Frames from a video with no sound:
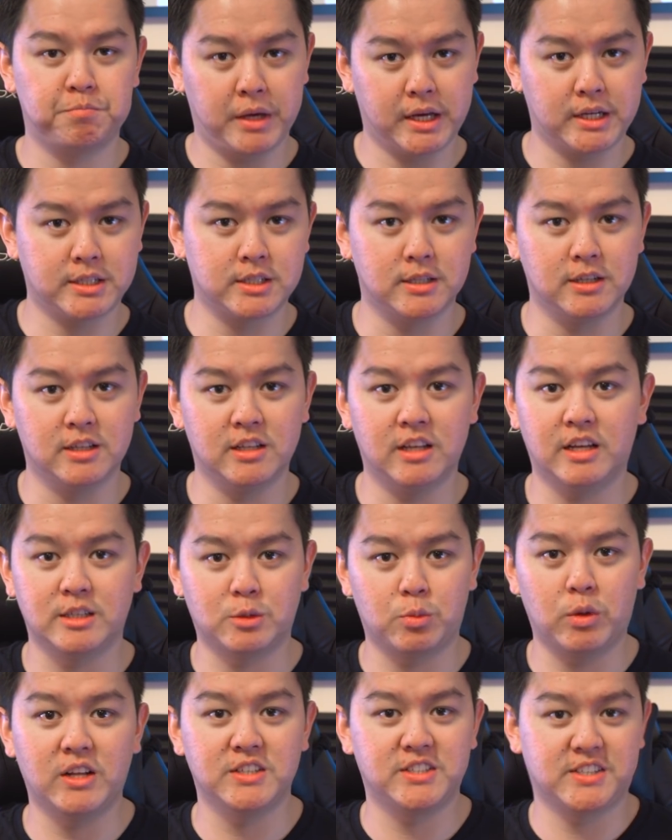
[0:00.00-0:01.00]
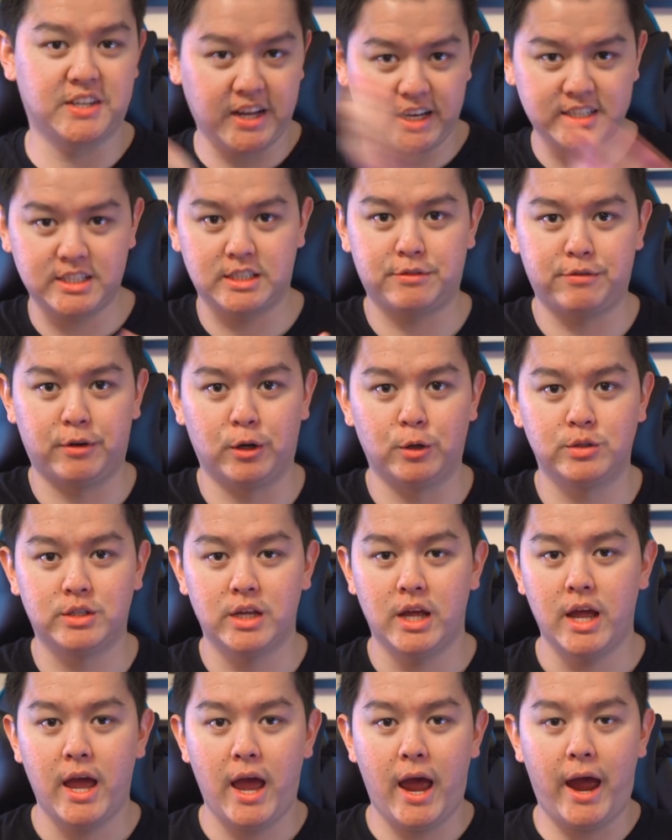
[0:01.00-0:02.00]
Pixel as well as the Nexus
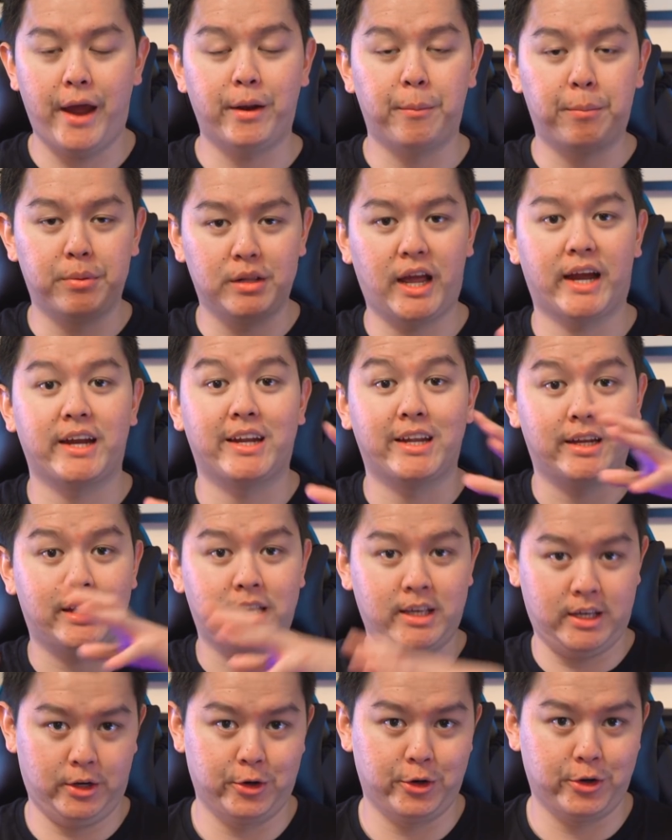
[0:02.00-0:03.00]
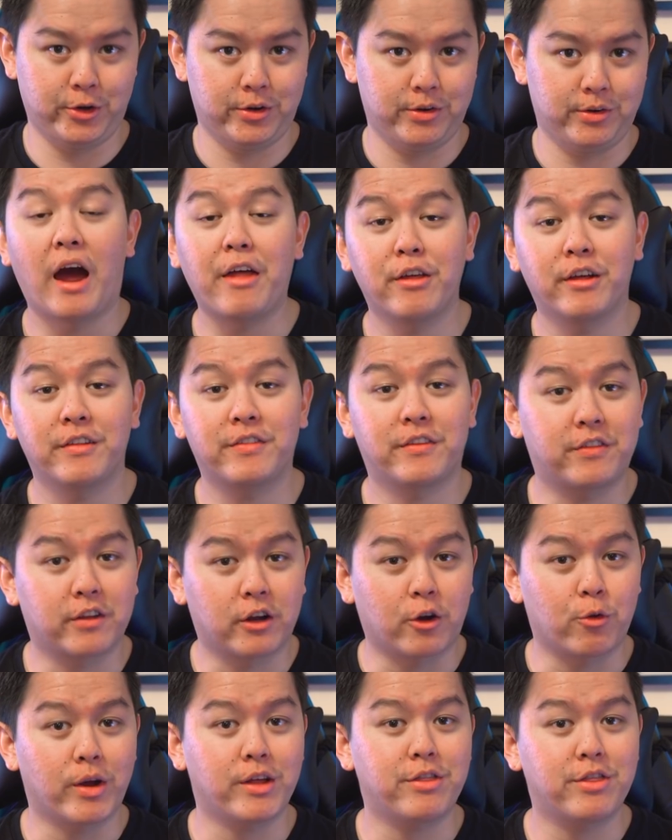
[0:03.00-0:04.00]
phones and applied it here. I think that
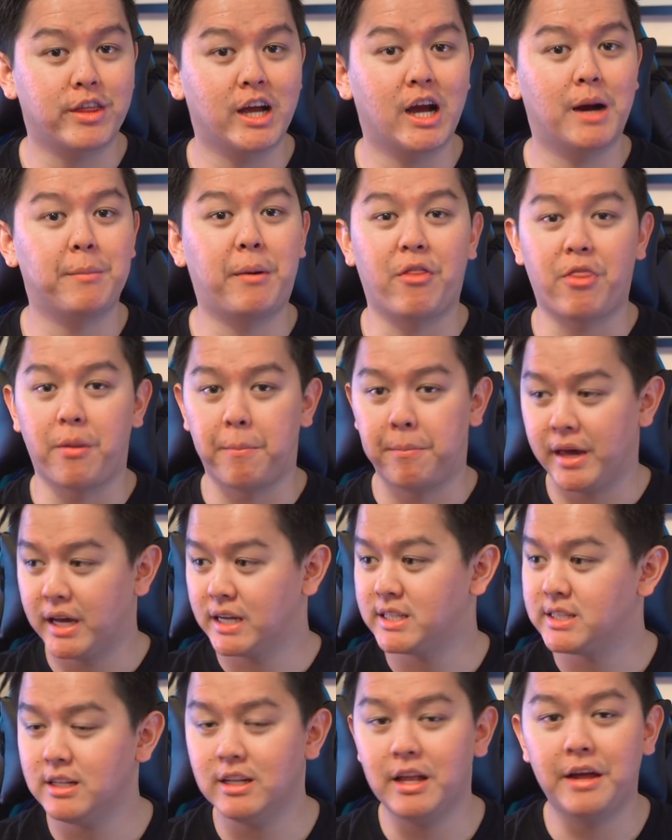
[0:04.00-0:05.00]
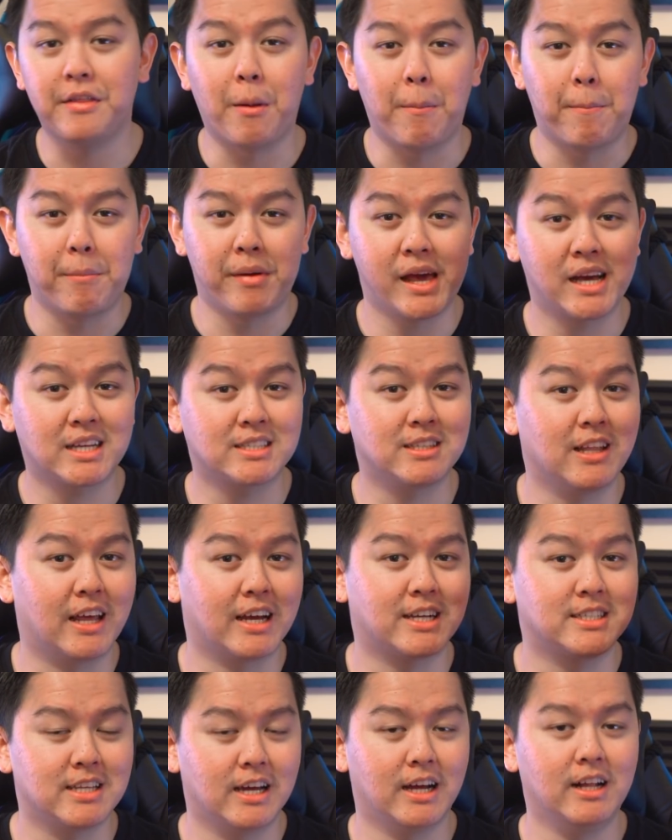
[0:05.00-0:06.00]
the great thing about the Pixel and the Pixel
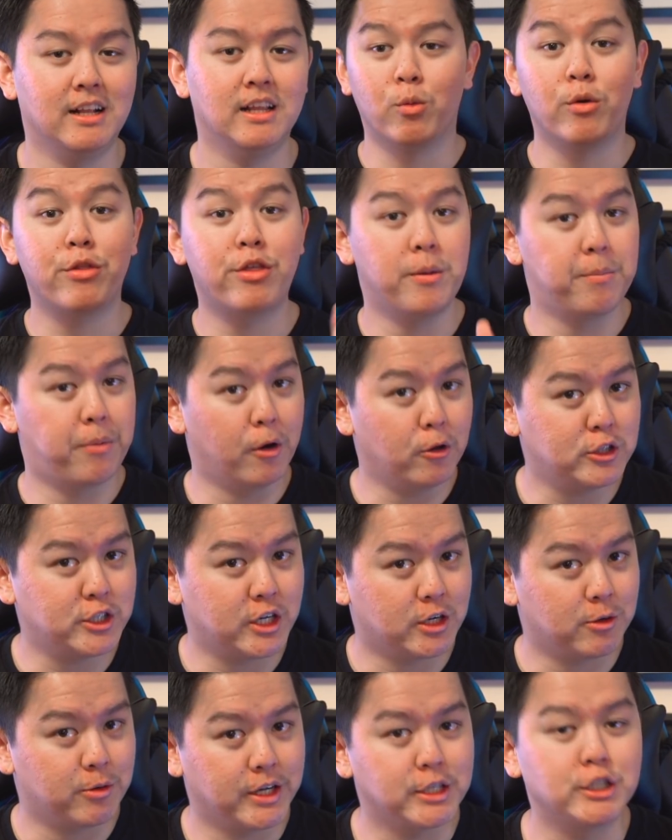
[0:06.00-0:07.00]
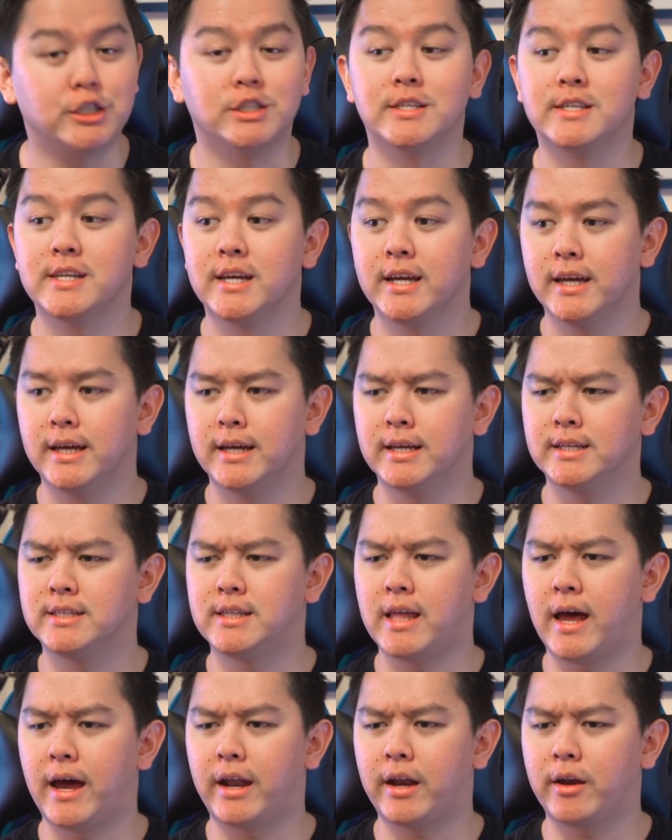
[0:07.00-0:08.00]
XL within both generations
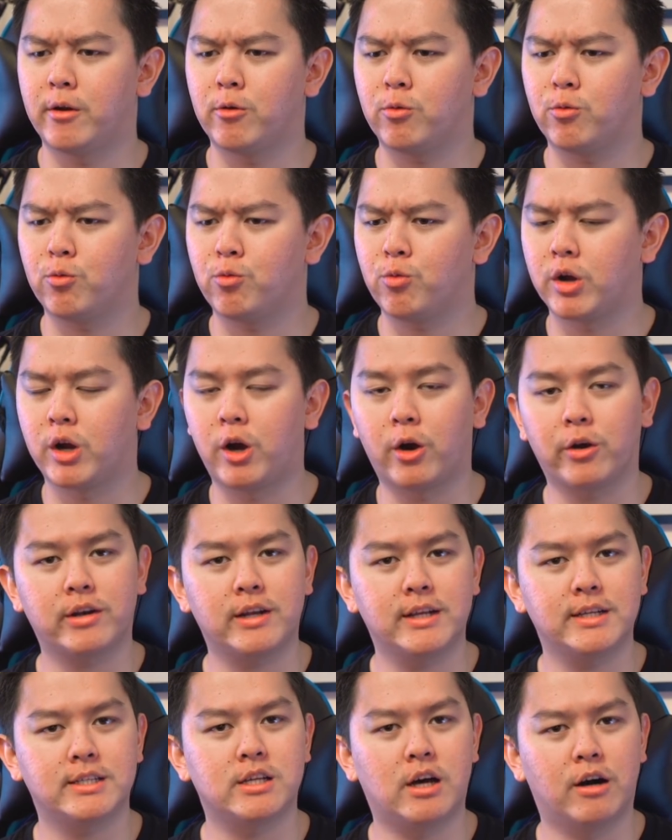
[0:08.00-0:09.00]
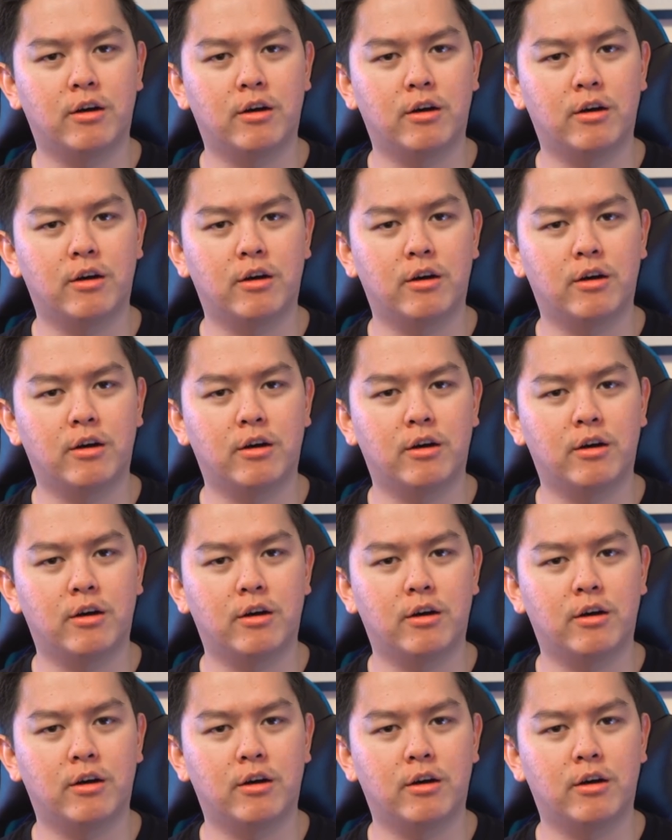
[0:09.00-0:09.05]
is that regardless